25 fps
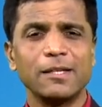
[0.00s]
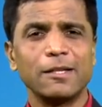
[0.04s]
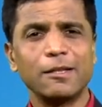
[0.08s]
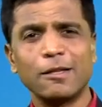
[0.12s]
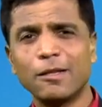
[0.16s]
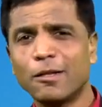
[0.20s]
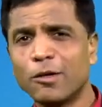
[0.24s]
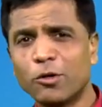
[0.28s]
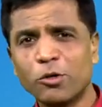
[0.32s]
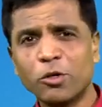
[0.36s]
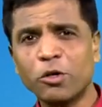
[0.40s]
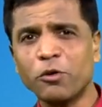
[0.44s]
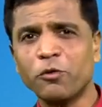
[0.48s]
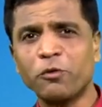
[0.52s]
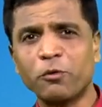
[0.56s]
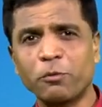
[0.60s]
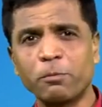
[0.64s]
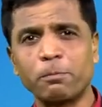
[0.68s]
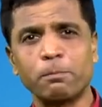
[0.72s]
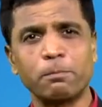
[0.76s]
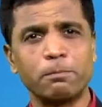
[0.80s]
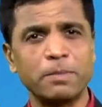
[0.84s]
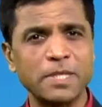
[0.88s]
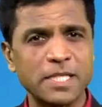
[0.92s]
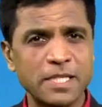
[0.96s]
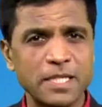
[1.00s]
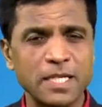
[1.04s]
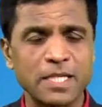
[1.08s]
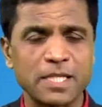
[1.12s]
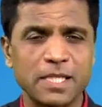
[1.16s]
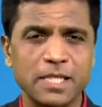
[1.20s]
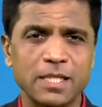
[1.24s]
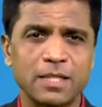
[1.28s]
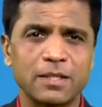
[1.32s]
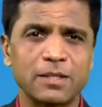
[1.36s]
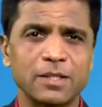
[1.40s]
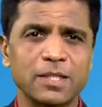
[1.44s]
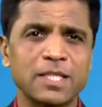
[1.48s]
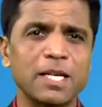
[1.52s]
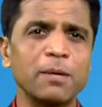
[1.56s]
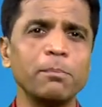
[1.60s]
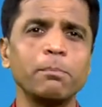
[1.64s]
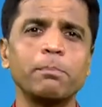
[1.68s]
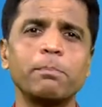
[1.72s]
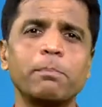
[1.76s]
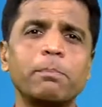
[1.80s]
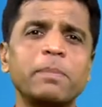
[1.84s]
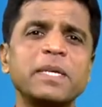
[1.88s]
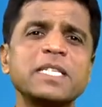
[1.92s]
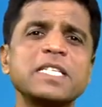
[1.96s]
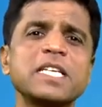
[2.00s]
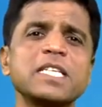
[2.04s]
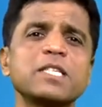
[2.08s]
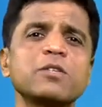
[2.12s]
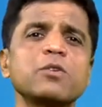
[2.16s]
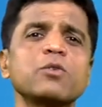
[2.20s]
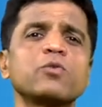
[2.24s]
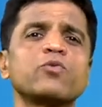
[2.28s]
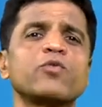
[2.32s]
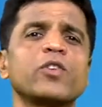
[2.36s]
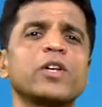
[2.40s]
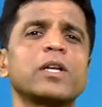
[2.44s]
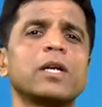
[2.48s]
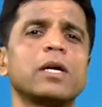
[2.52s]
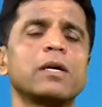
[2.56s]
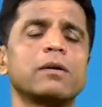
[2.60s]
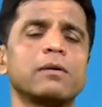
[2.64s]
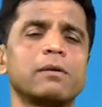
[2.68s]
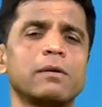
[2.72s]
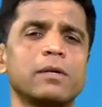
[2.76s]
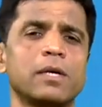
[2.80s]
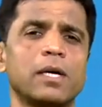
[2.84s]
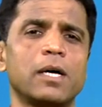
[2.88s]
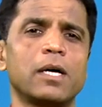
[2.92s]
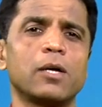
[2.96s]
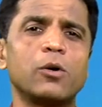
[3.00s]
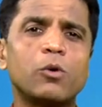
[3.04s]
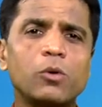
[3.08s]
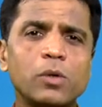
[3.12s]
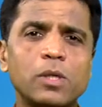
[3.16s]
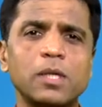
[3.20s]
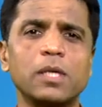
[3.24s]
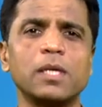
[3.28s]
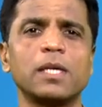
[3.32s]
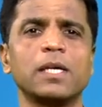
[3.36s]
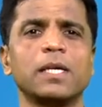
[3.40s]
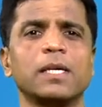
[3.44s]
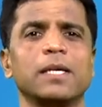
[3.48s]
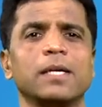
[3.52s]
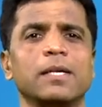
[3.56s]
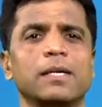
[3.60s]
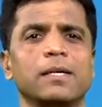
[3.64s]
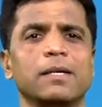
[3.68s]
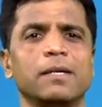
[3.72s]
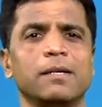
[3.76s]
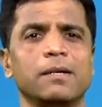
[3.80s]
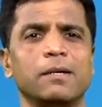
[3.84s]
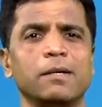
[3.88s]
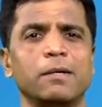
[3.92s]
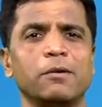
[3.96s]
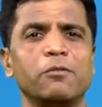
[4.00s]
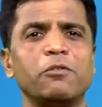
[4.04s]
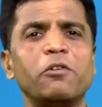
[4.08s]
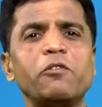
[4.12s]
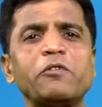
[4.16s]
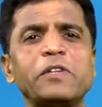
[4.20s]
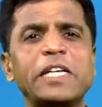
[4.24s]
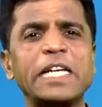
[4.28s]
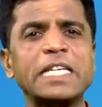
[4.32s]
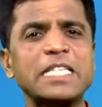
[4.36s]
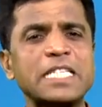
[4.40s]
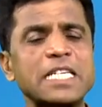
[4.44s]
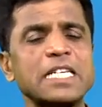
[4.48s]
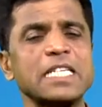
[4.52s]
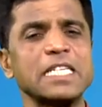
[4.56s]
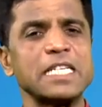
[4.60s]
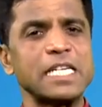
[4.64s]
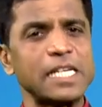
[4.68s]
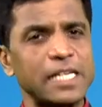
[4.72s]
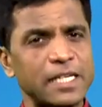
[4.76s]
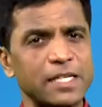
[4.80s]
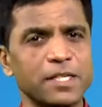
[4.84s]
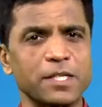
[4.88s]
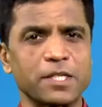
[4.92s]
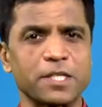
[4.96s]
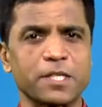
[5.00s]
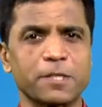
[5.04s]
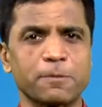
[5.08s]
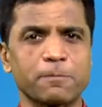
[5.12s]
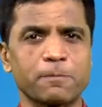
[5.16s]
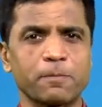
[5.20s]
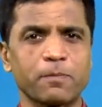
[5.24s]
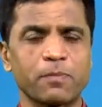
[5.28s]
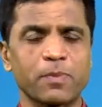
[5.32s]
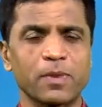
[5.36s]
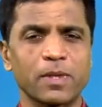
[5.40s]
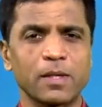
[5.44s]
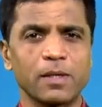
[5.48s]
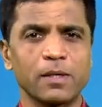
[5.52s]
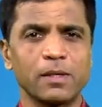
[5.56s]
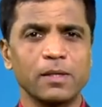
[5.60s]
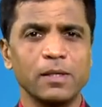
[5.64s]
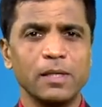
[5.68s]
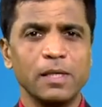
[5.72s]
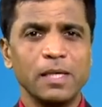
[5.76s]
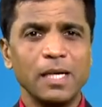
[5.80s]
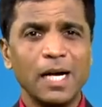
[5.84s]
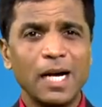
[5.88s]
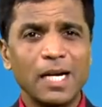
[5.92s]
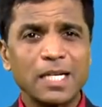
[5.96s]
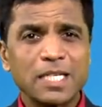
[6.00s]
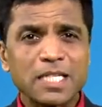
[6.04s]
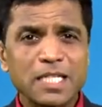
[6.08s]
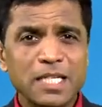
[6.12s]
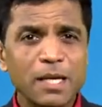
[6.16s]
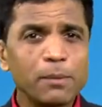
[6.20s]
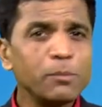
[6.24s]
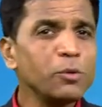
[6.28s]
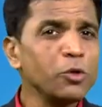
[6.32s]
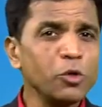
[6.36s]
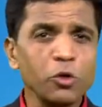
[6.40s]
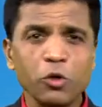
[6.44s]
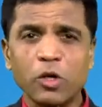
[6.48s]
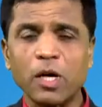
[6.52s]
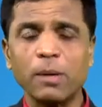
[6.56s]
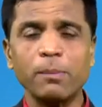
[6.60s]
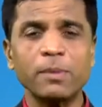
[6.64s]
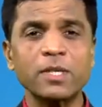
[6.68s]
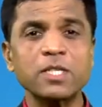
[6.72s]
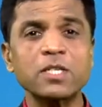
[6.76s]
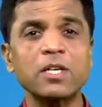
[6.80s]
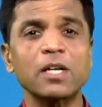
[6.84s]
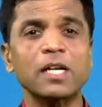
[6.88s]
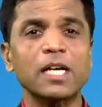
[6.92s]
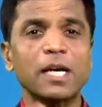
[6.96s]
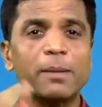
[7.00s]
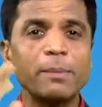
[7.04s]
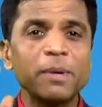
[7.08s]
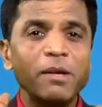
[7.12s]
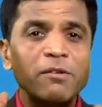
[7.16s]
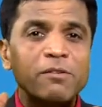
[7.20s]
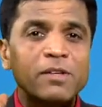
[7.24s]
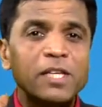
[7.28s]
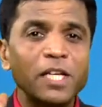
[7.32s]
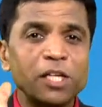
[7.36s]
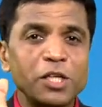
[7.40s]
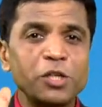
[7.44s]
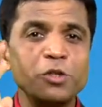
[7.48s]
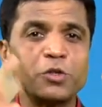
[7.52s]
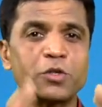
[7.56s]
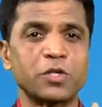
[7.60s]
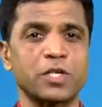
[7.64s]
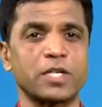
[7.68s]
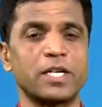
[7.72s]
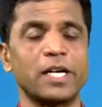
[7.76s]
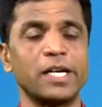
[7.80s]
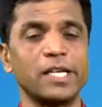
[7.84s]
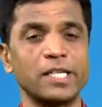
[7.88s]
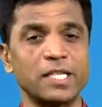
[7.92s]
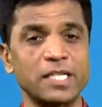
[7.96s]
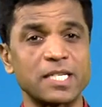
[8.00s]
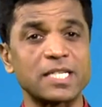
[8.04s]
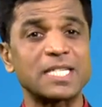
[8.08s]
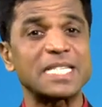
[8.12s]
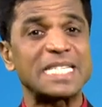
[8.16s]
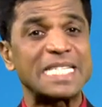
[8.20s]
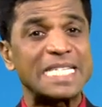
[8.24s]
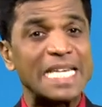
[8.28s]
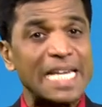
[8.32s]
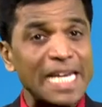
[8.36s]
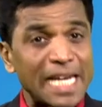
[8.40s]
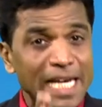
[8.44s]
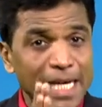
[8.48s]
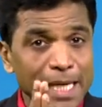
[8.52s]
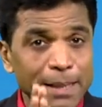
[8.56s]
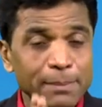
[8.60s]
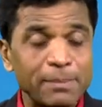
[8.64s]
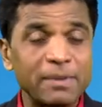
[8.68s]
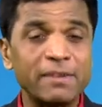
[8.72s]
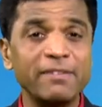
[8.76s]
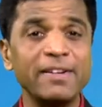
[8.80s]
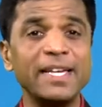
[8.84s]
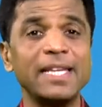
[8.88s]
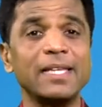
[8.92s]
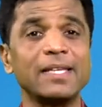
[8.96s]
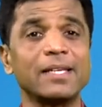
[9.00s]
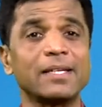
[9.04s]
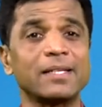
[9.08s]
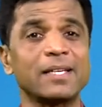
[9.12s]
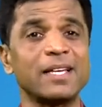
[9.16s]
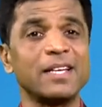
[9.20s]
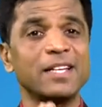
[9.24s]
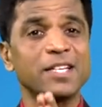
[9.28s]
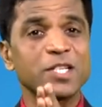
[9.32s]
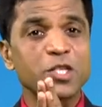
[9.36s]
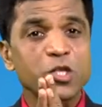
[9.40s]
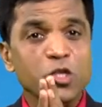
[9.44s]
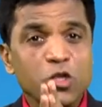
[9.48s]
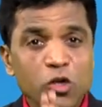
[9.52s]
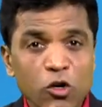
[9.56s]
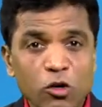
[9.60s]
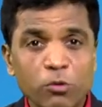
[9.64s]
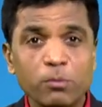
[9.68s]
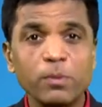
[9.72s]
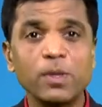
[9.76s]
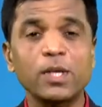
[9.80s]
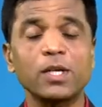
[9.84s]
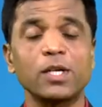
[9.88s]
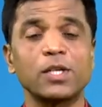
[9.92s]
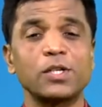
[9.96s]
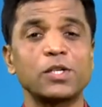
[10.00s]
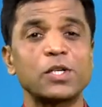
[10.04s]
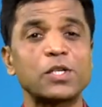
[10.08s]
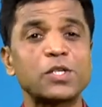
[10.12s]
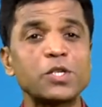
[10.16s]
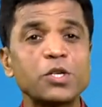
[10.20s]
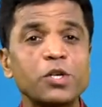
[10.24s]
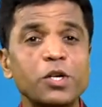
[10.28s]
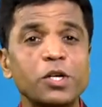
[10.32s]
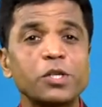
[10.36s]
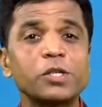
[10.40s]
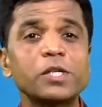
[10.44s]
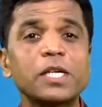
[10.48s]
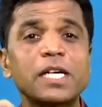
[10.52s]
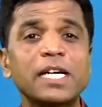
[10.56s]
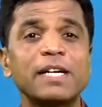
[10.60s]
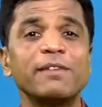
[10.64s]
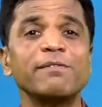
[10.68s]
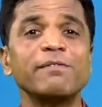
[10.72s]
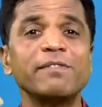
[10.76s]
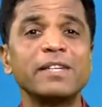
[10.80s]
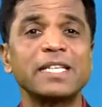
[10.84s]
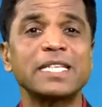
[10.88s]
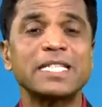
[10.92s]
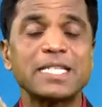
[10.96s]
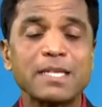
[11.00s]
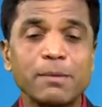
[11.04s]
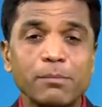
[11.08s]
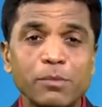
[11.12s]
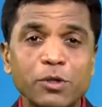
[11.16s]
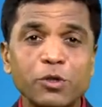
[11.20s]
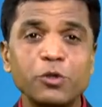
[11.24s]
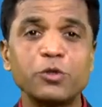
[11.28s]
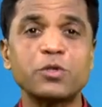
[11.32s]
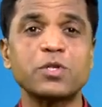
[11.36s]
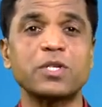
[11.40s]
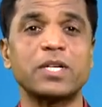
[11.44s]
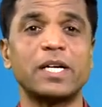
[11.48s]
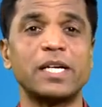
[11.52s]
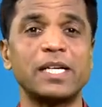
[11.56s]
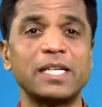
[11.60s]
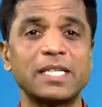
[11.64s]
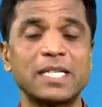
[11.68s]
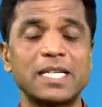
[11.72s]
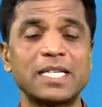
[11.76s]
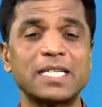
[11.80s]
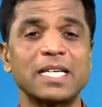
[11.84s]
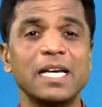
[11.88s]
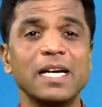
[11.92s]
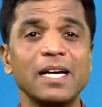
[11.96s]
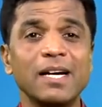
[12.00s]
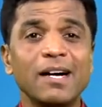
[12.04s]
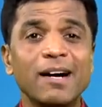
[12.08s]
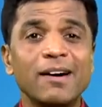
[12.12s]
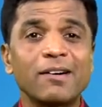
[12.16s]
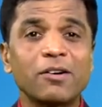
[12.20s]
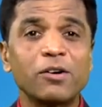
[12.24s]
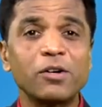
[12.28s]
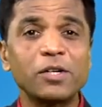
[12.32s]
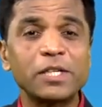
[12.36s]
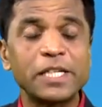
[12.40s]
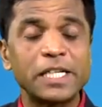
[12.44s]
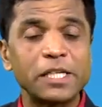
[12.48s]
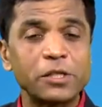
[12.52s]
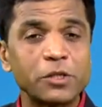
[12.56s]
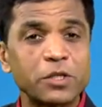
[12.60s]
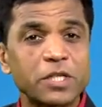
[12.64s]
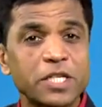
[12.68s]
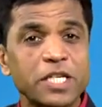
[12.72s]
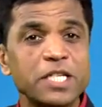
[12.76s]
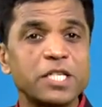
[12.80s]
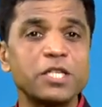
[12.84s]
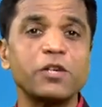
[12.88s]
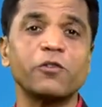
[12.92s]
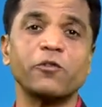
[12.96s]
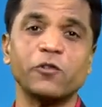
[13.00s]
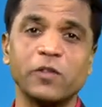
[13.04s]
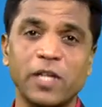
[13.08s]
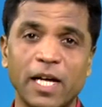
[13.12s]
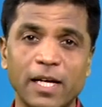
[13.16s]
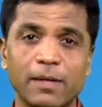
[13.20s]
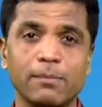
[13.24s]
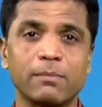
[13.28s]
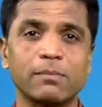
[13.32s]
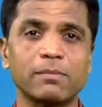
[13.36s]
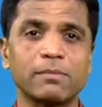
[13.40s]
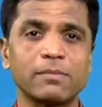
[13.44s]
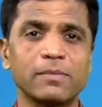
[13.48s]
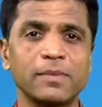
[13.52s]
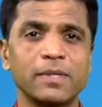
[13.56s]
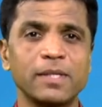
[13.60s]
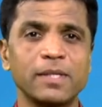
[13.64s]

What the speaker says: Lot of business, some businesses for around 50, 60 years. And some newcomers are coming with the new strategies. Same the way in the stock market also, you have to come with some new strategies according to change of time.